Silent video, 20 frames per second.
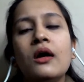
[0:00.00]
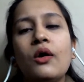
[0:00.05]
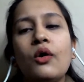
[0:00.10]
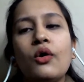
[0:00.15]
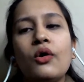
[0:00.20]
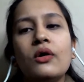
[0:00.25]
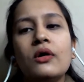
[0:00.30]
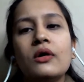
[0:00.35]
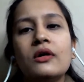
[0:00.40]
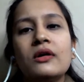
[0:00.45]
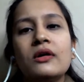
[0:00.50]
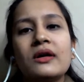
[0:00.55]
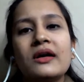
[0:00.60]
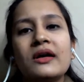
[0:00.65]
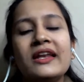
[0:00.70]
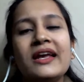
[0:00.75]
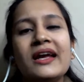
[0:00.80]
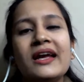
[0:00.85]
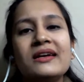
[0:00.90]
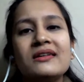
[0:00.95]
or
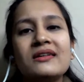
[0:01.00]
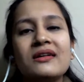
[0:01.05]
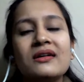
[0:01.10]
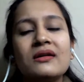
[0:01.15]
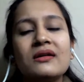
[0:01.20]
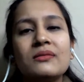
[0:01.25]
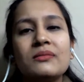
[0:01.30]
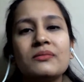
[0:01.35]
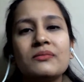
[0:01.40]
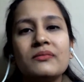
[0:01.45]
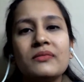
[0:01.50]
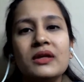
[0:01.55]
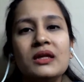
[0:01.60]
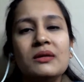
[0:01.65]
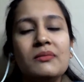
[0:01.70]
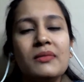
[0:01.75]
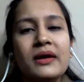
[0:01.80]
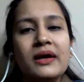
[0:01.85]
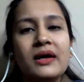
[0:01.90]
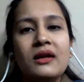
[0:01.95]
create a
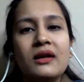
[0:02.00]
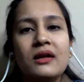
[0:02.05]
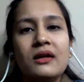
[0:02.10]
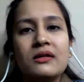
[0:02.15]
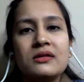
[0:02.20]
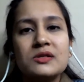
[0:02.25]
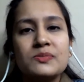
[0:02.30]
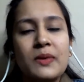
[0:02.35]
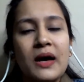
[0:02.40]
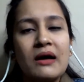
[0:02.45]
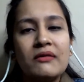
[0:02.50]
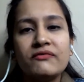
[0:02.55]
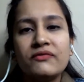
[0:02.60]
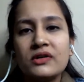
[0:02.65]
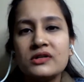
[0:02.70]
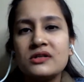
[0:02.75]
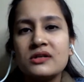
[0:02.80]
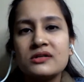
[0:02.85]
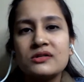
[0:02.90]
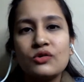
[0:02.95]
email spam
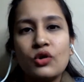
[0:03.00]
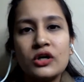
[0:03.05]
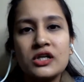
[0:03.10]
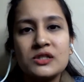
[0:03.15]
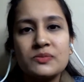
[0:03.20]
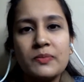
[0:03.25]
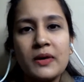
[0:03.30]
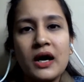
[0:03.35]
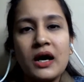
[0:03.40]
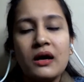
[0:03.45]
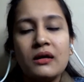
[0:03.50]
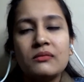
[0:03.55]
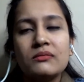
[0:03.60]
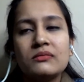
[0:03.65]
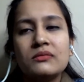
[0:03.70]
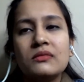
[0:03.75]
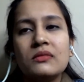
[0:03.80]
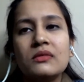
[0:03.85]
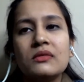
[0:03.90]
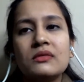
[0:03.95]
versus not
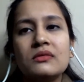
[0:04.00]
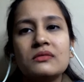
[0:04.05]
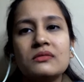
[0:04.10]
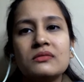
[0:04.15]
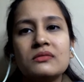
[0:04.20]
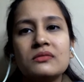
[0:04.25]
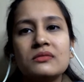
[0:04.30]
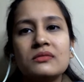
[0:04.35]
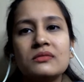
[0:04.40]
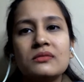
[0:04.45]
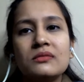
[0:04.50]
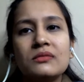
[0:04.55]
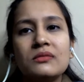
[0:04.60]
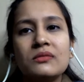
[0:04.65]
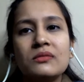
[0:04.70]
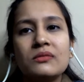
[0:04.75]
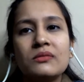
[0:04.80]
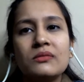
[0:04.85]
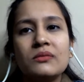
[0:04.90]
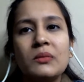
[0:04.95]
spam.
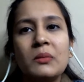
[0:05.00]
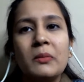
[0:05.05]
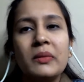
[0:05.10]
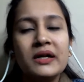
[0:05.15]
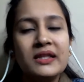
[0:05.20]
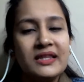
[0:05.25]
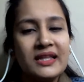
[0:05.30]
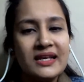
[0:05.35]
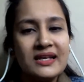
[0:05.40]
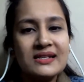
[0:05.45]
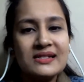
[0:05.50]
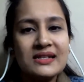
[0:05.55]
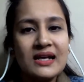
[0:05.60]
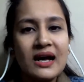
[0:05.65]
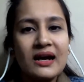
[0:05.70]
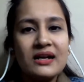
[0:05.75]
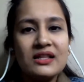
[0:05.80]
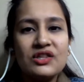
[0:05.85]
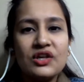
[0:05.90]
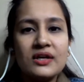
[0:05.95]
But these
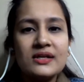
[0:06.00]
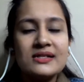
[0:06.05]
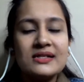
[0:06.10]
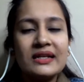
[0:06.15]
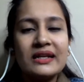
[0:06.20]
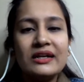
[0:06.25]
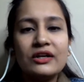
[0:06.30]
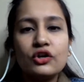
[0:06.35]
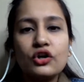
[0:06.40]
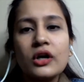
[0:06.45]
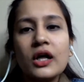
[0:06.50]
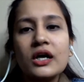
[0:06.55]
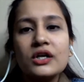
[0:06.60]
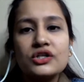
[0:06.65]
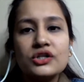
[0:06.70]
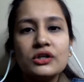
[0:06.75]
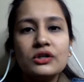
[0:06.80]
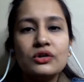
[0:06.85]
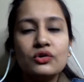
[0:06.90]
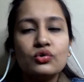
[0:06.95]
are just
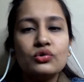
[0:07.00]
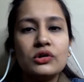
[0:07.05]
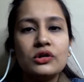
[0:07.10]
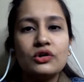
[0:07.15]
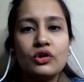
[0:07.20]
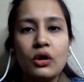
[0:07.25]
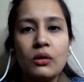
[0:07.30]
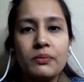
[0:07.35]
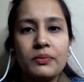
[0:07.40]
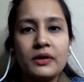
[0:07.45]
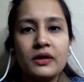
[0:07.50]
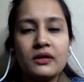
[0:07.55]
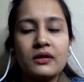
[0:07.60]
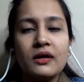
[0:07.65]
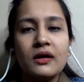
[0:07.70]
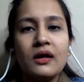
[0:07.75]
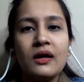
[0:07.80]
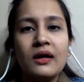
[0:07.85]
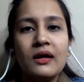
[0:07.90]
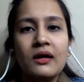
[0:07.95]
introduction to the topic.
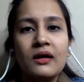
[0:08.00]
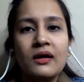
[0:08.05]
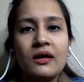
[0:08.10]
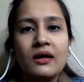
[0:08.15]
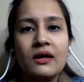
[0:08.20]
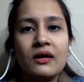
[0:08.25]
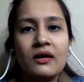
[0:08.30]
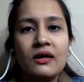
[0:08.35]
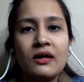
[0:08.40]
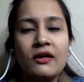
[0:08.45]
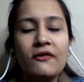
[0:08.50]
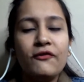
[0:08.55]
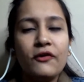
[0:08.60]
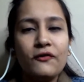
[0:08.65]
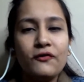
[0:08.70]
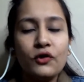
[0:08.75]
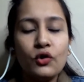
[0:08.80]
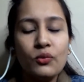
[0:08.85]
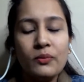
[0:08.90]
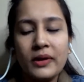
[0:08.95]

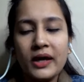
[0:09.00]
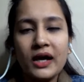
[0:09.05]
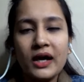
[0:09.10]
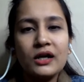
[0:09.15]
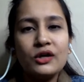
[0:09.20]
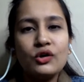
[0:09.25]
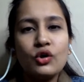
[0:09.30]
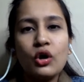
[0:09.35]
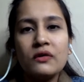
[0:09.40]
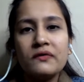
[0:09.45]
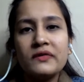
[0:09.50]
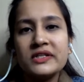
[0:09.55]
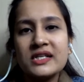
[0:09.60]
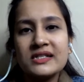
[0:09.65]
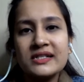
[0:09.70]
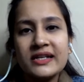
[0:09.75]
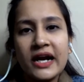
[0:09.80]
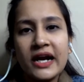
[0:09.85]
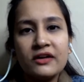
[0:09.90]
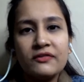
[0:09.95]
If you make a dog
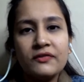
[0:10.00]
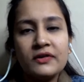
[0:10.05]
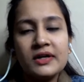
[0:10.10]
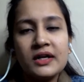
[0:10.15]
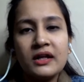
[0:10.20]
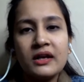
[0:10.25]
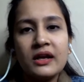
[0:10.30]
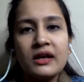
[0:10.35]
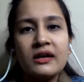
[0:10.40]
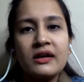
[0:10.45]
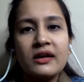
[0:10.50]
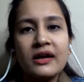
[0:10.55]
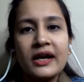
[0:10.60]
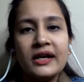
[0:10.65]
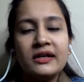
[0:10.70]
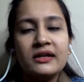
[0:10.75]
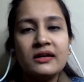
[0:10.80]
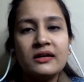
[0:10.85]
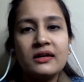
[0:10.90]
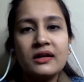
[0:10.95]
versus cat filter and
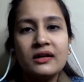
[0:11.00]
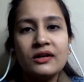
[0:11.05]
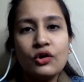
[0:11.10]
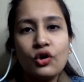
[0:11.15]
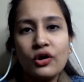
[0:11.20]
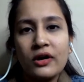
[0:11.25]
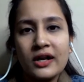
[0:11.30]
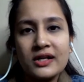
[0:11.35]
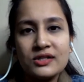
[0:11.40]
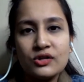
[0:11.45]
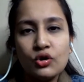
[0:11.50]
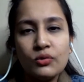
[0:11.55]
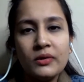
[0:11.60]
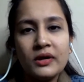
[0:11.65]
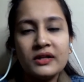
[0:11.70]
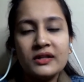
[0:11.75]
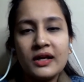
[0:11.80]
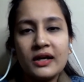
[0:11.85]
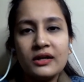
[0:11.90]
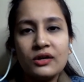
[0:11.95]
write it in your
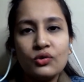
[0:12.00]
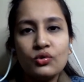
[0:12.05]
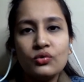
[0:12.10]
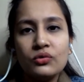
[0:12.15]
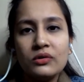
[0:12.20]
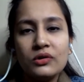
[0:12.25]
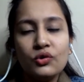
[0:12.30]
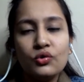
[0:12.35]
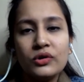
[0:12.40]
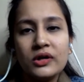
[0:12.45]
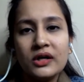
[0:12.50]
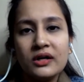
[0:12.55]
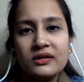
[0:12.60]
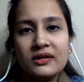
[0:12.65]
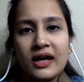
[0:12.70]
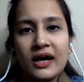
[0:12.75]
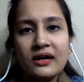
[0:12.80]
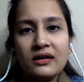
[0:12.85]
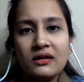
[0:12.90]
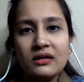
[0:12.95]
resume that you
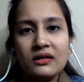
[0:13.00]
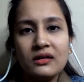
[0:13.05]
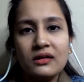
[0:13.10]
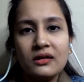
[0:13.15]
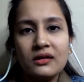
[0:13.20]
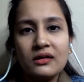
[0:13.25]
did that,